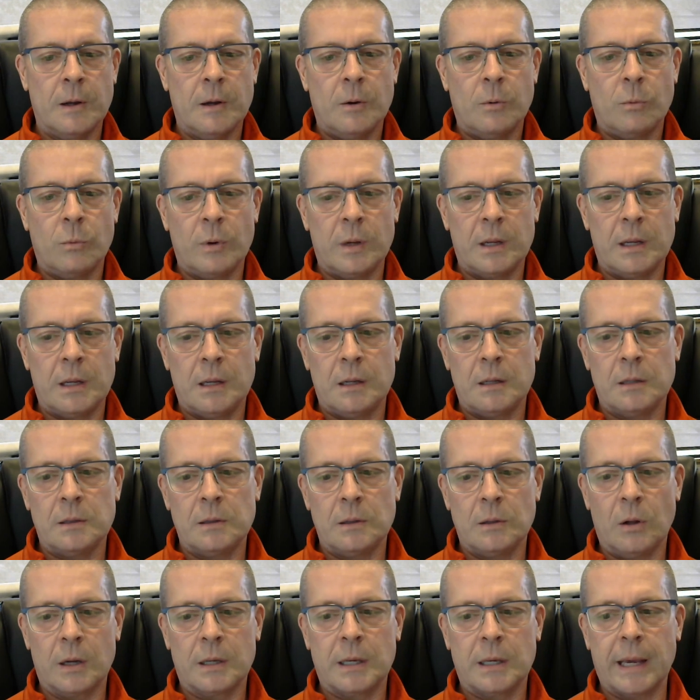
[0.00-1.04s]

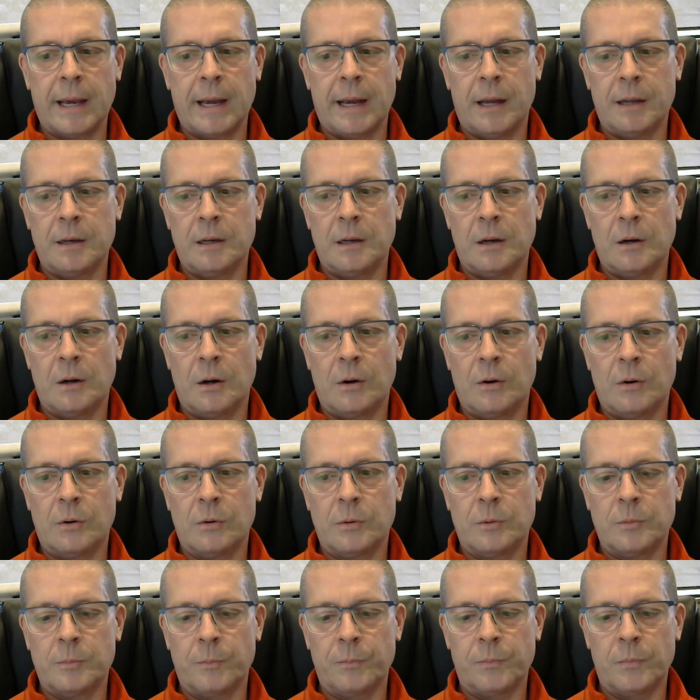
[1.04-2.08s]
look at,
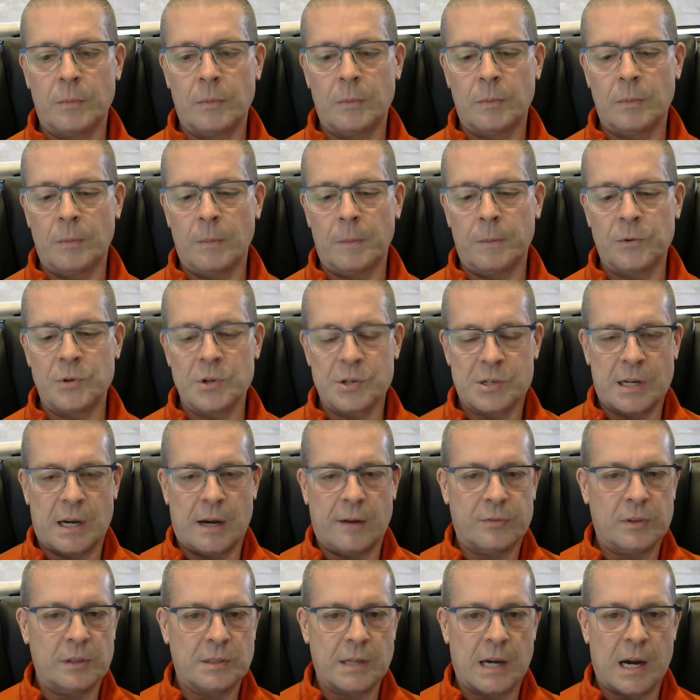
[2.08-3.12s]
just
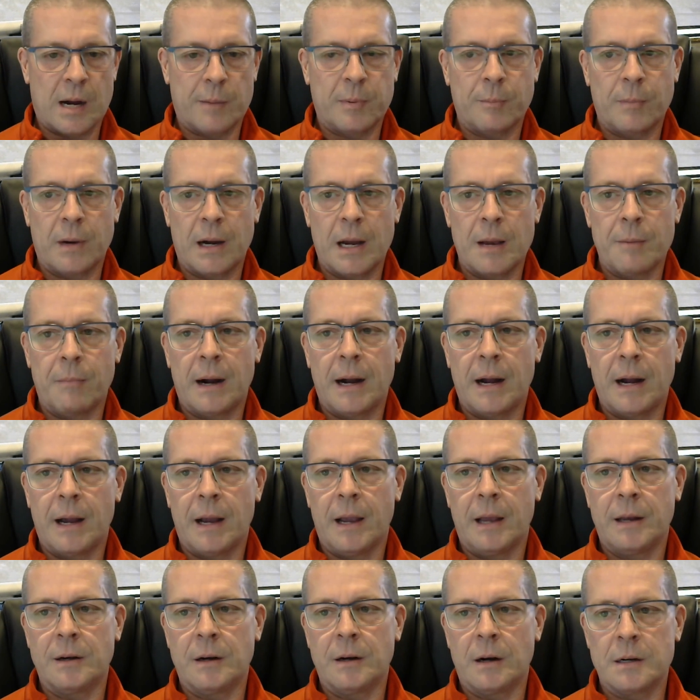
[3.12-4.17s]
off the top of my
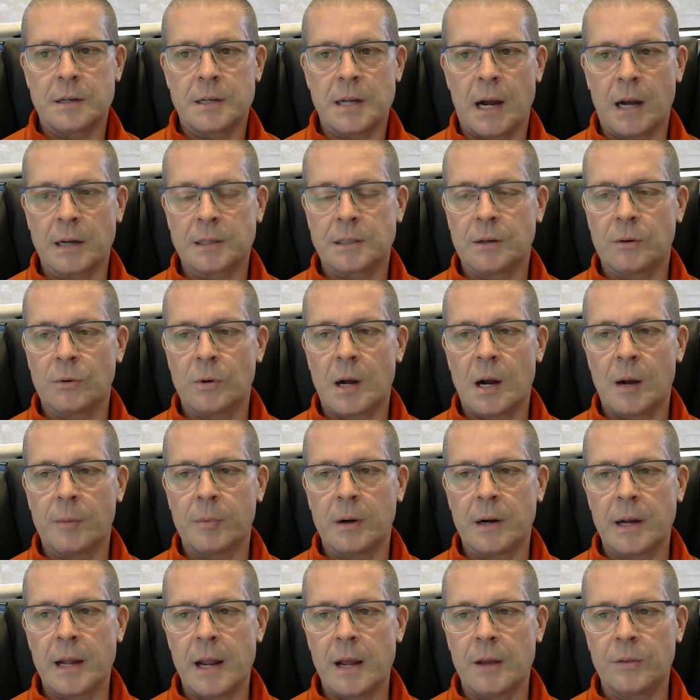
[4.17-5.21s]
mind are Dr.
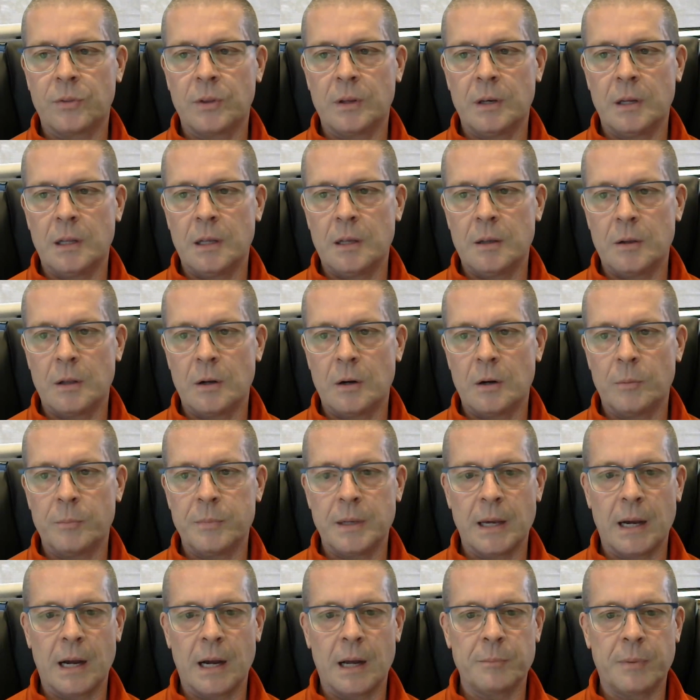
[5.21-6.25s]
Robert Anthony,
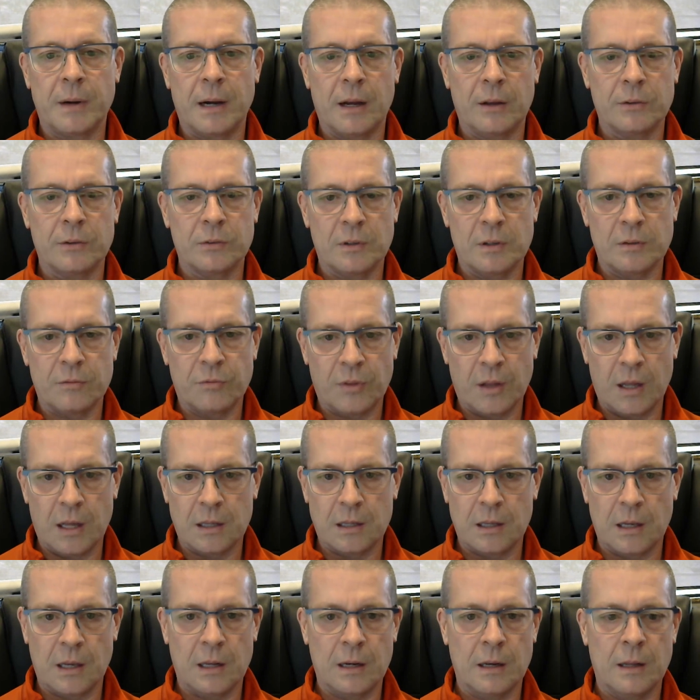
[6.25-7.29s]
Beyond Positive
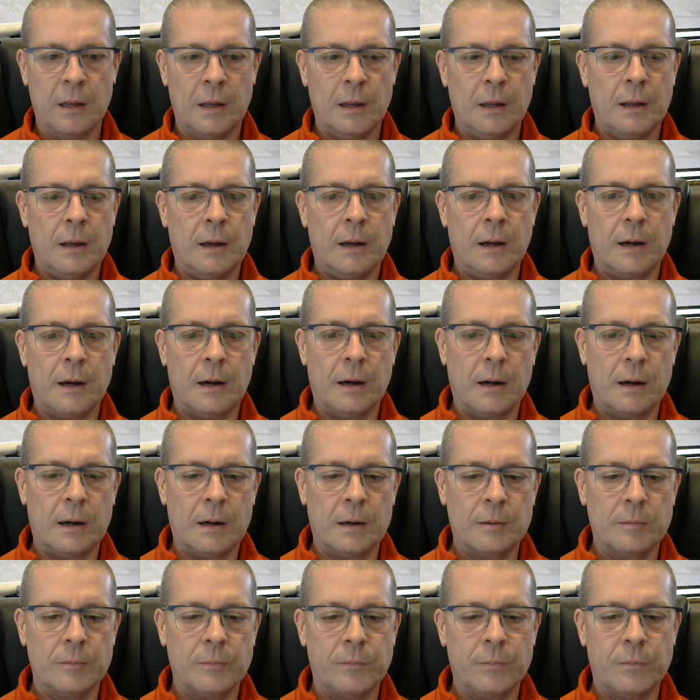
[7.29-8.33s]
Thinking.
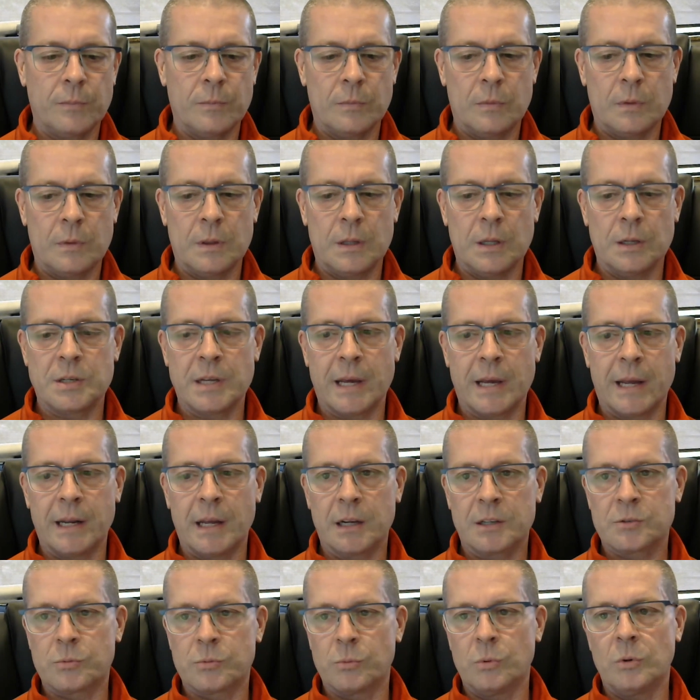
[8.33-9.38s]
The
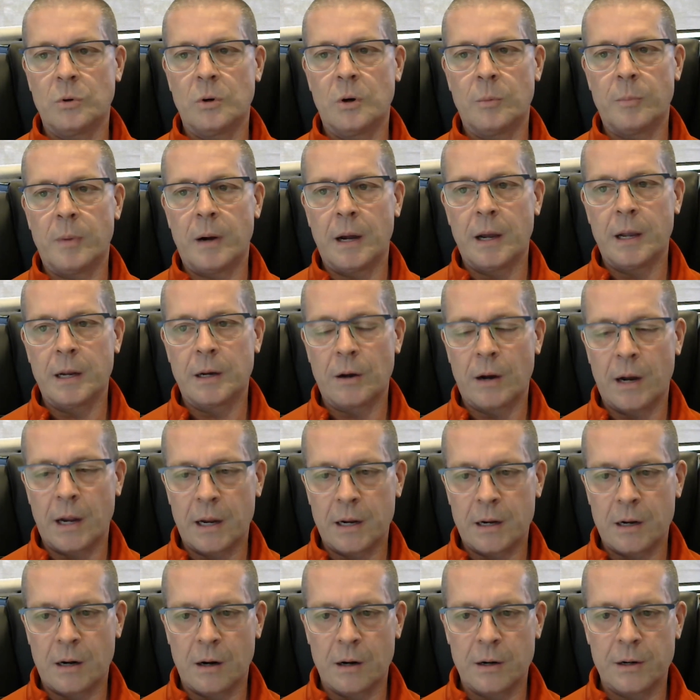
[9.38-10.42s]
10X Rule by
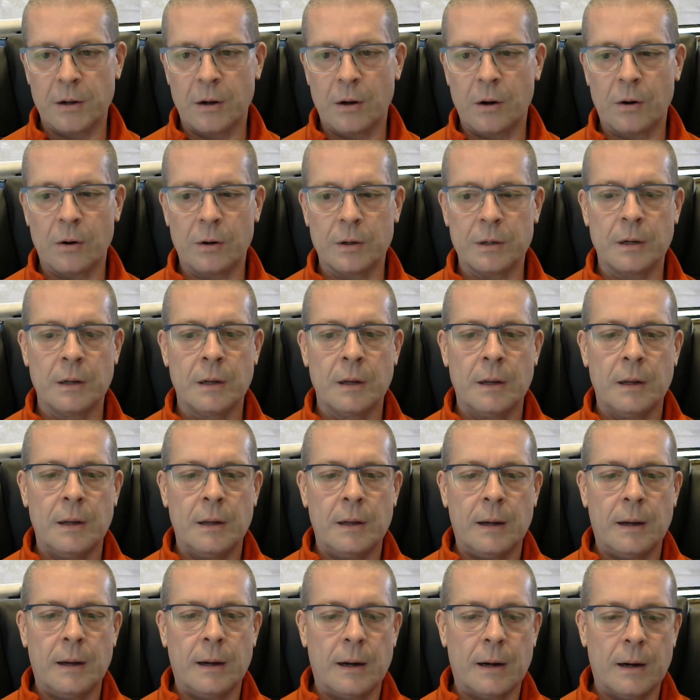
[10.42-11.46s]
Grant Cardone.
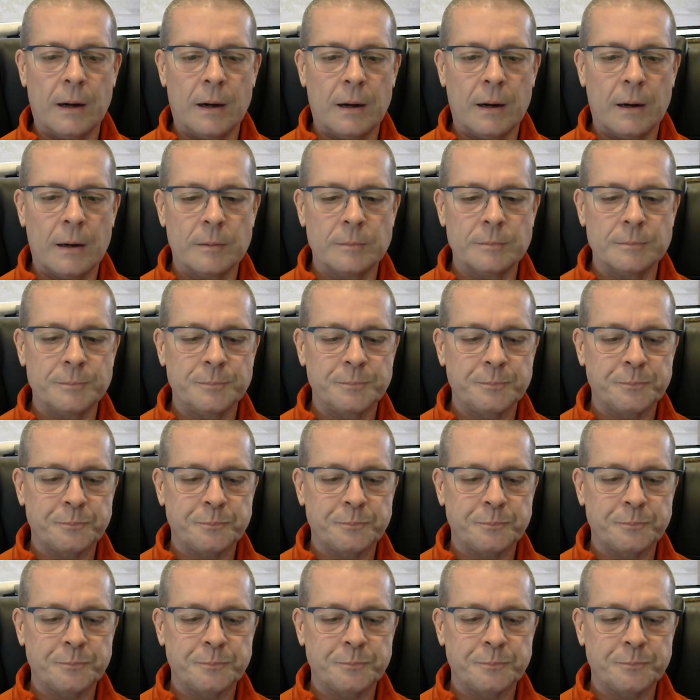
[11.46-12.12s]
Um,